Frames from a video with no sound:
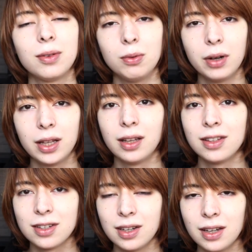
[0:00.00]
have to wait and
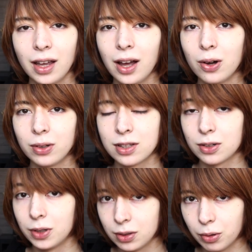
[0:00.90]
see how that's
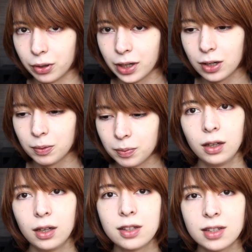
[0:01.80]
going to work out.
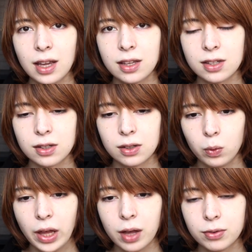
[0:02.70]
It says
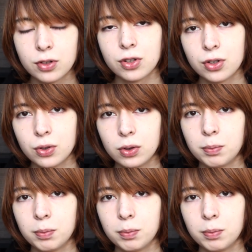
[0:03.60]
we have to shoot